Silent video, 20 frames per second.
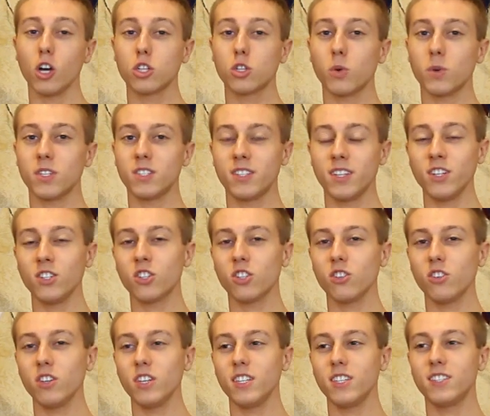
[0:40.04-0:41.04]
So
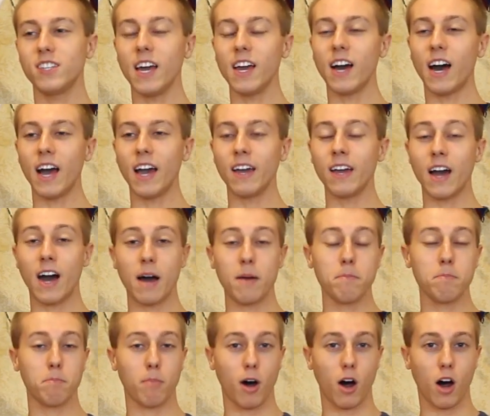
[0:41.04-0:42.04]
essentially, say I,
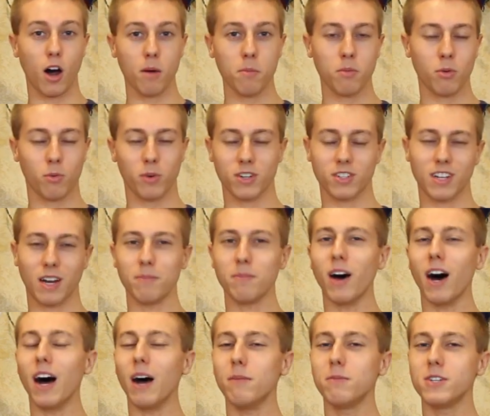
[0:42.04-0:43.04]
I'm Bob, which I'm
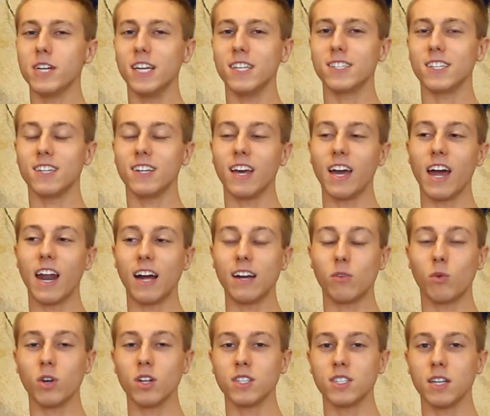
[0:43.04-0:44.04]
not, I'm Jason, and I
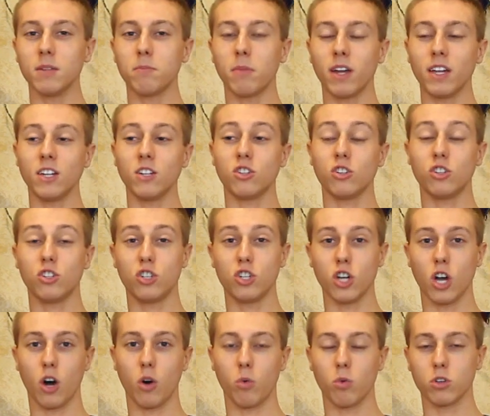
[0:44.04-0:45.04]
want to send money to
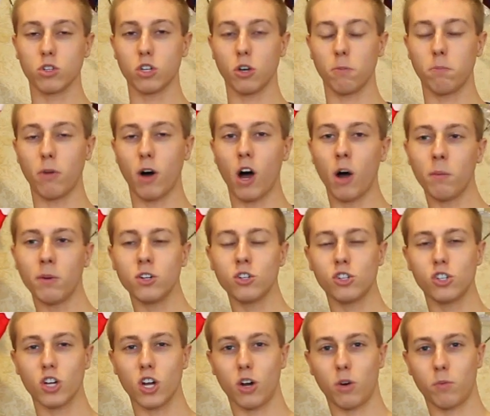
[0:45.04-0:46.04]
Joe. So Bob
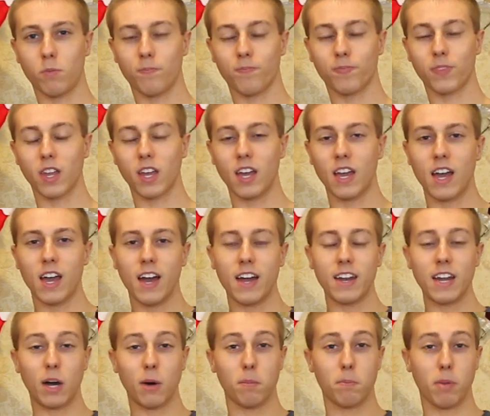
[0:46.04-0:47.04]
and Joe.
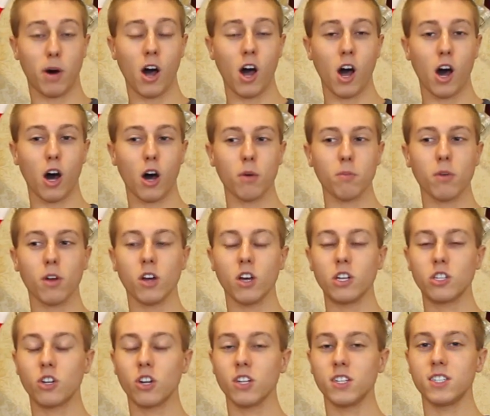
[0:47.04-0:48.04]
Now Bob
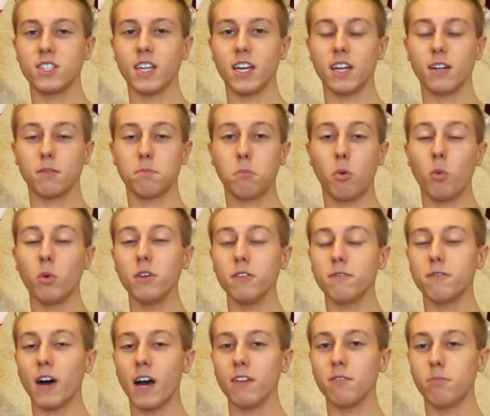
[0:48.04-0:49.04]
is going to send zero
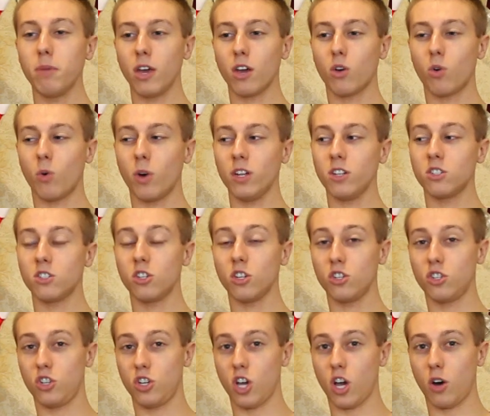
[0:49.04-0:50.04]
point five Bitcoins to
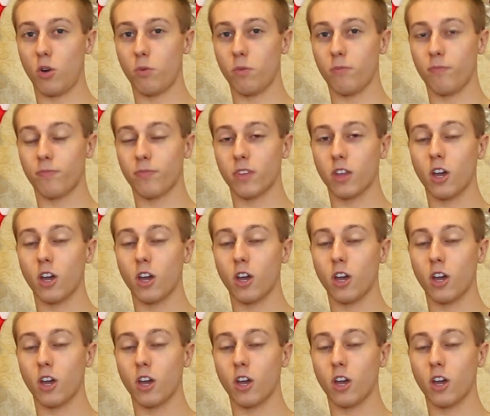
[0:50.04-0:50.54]
Joe.